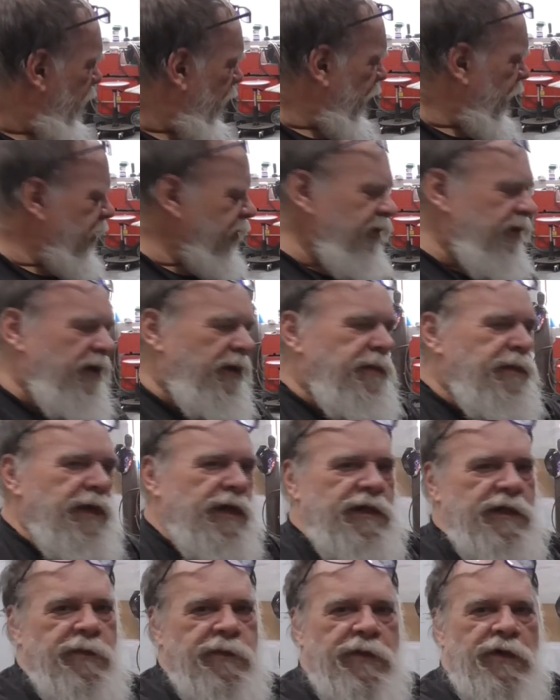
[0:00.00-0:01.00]
items I
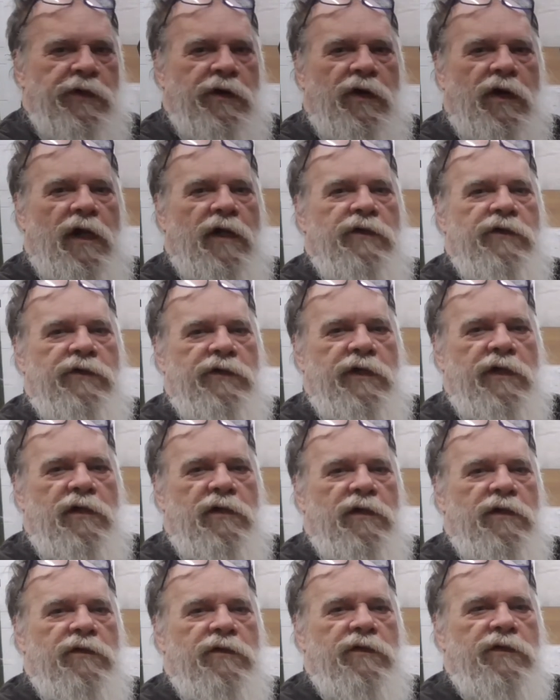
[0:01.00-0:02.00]
picked up at a garage
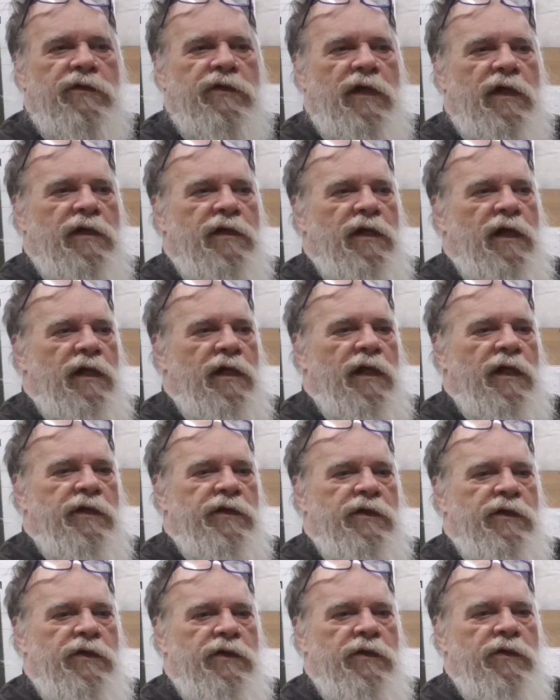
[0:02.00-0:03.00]
sale, which I like
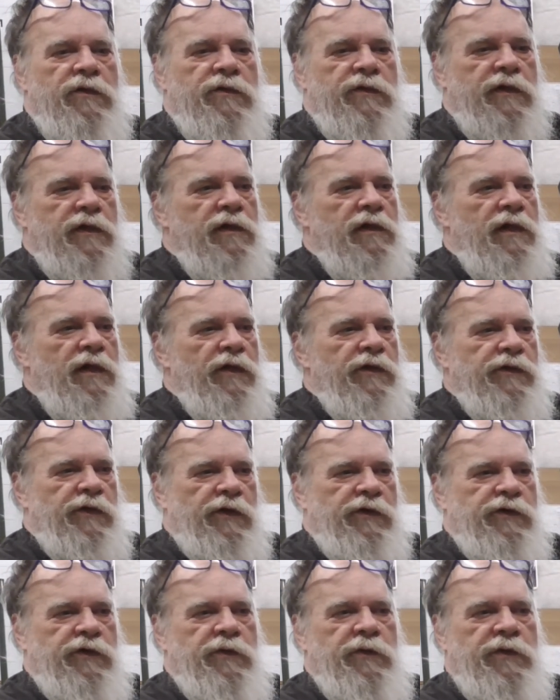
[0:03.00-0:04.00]
to do,
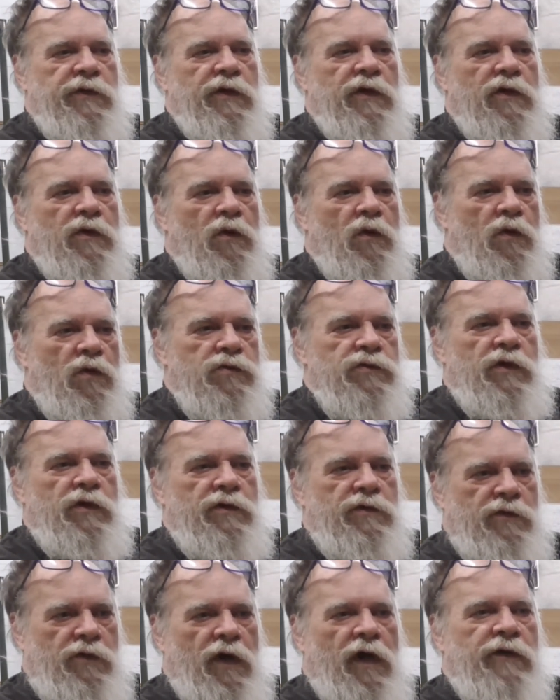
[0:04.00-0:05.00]
especially when they're
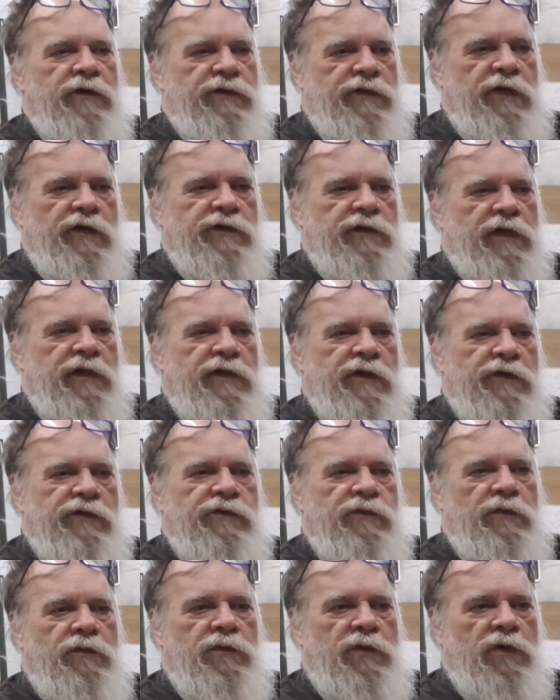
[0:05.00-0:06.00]
old garage sales like
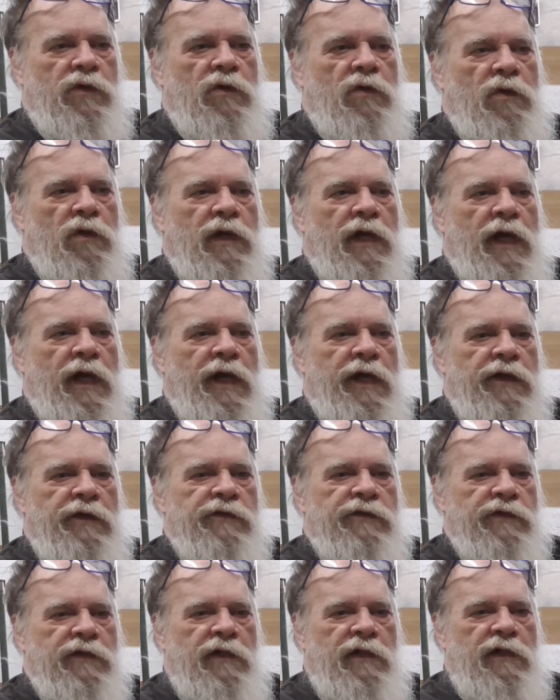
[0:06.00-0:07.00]
this one, where an old guy
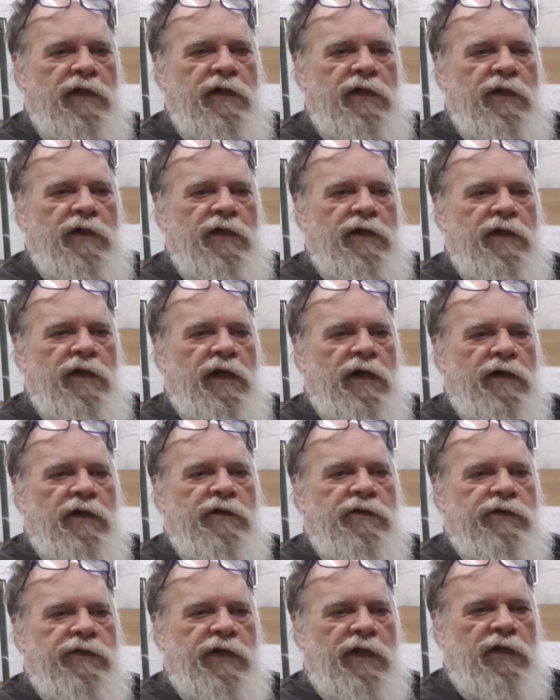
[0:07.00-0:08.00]
is
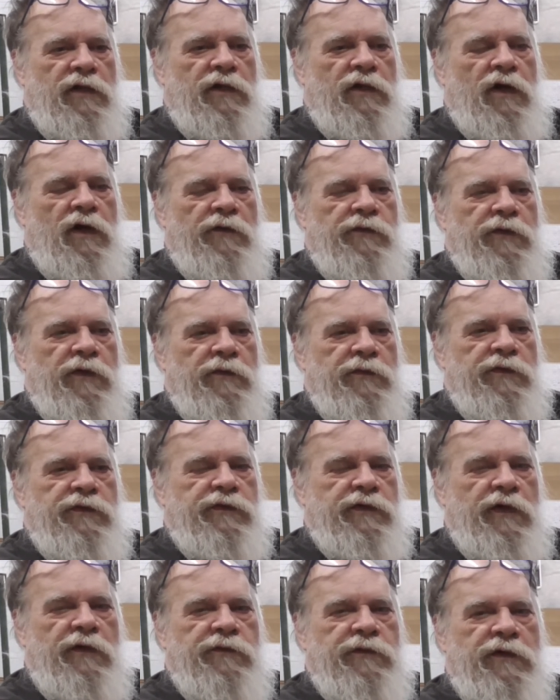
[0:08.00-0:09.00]
selling off all his
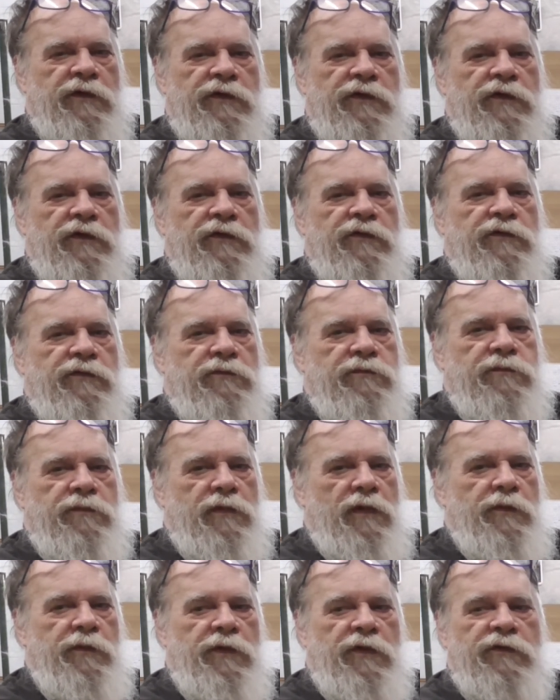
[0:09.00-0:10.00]
stuff because
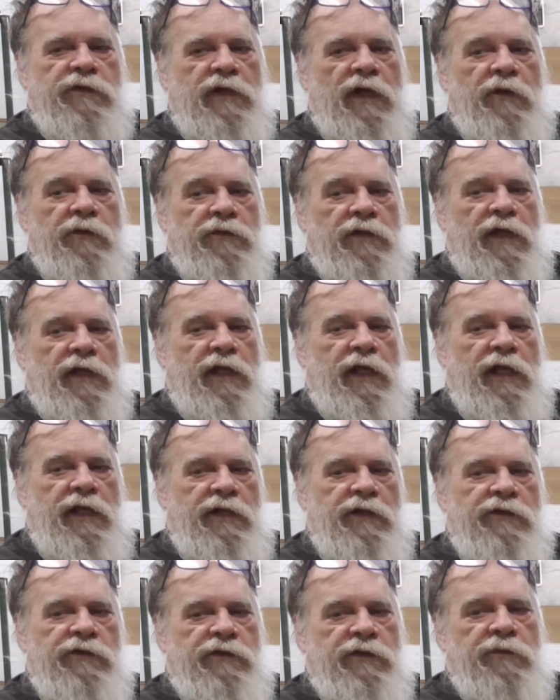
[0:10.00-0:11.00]
this guy was like
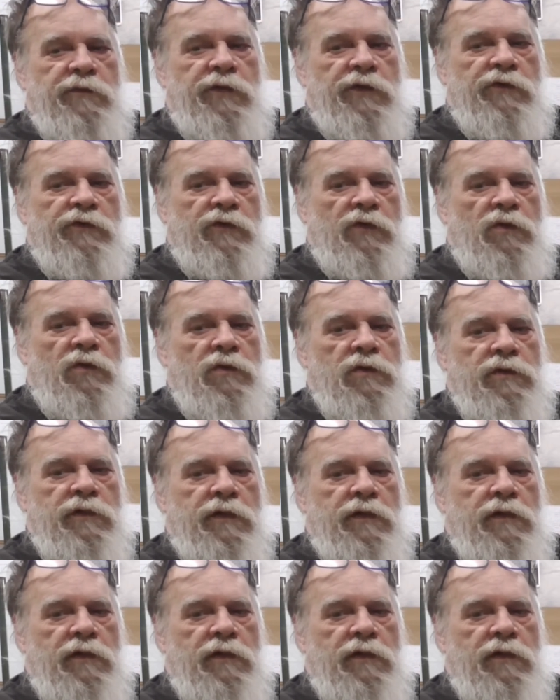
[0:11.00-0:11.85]
80 some years old,